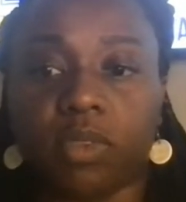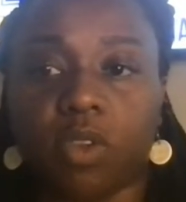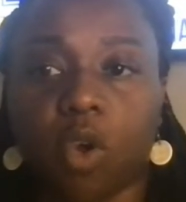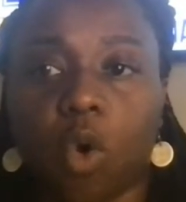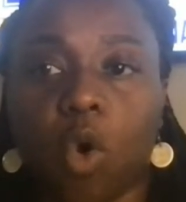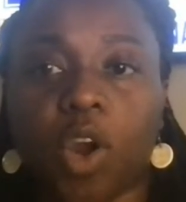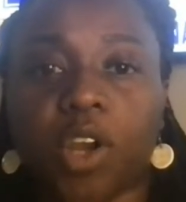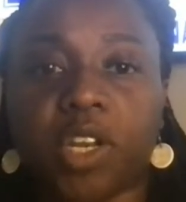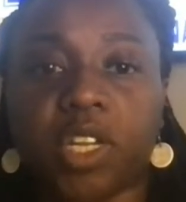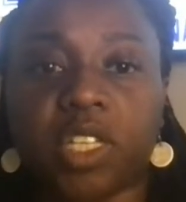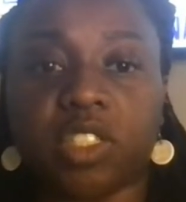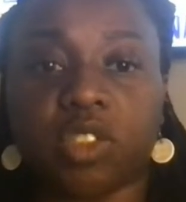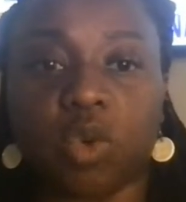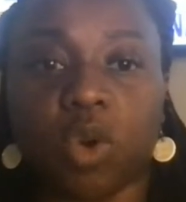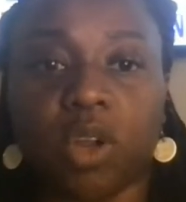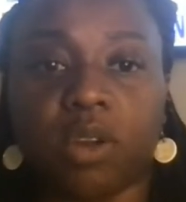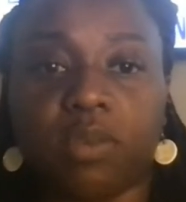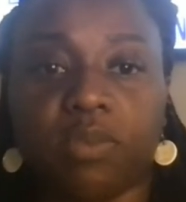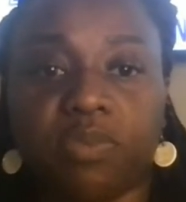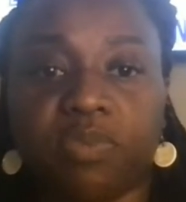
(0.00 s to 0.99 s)
ordinance
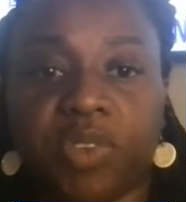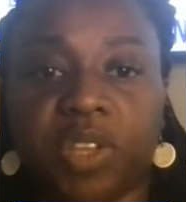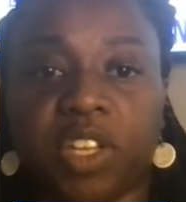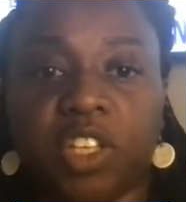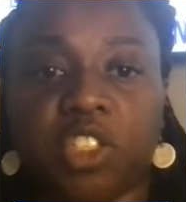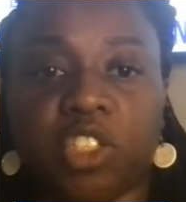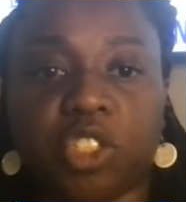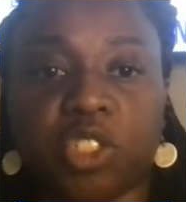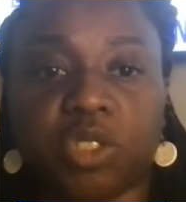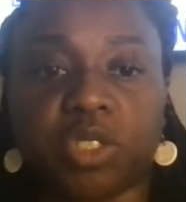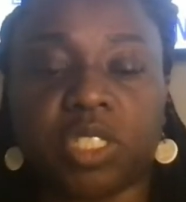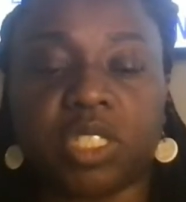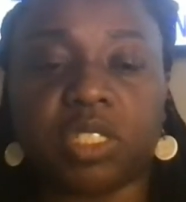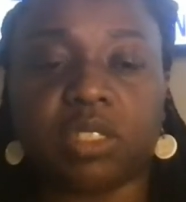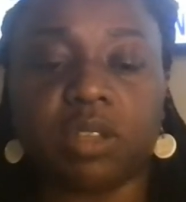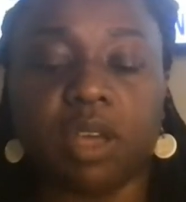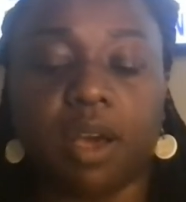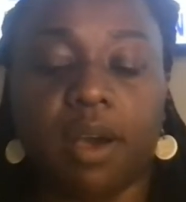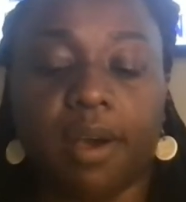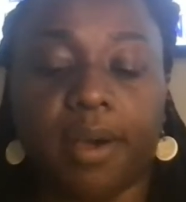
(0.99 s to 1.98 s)
or village
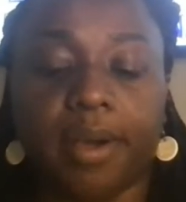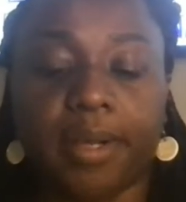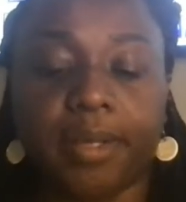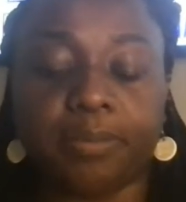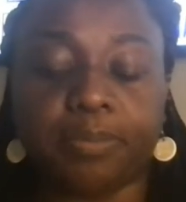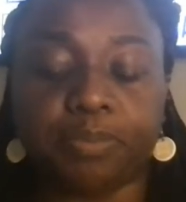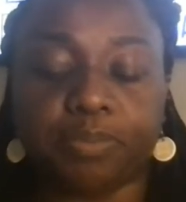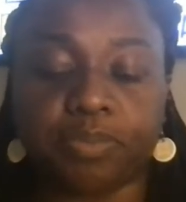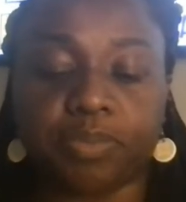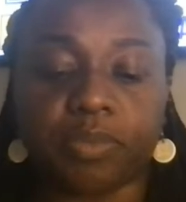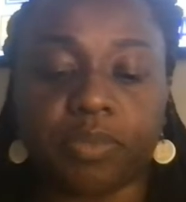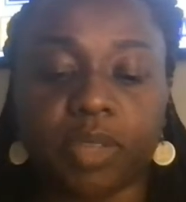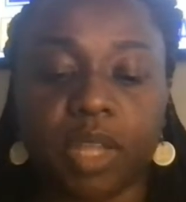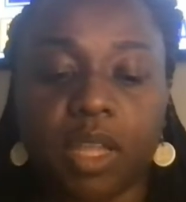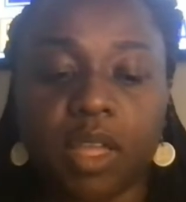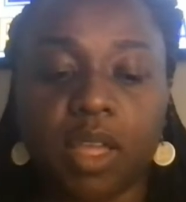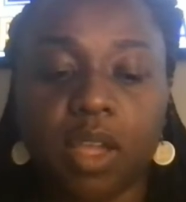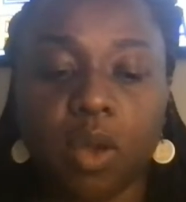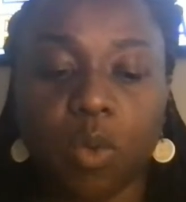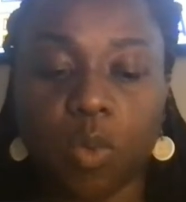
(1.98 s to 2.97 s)

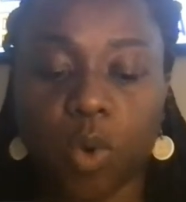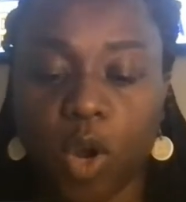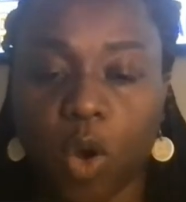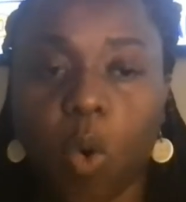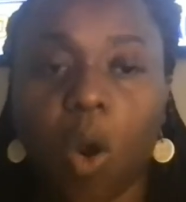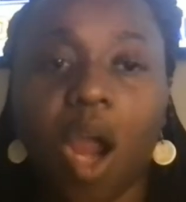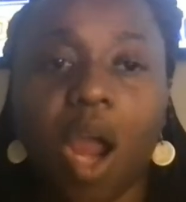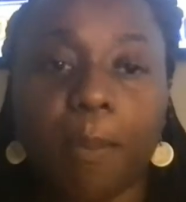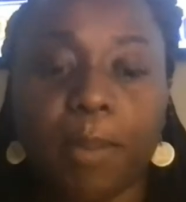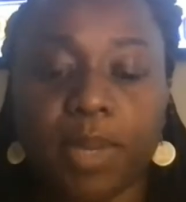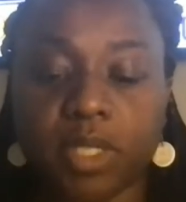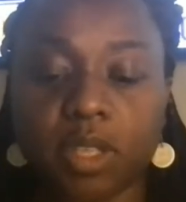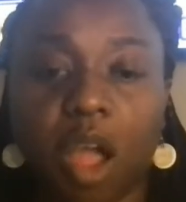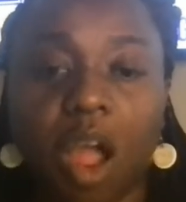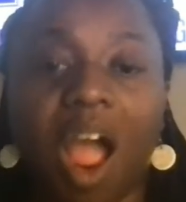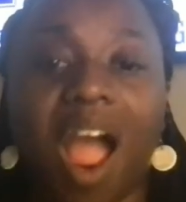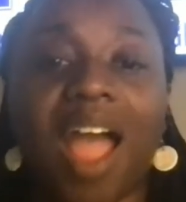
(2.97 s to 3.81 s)
requirements are.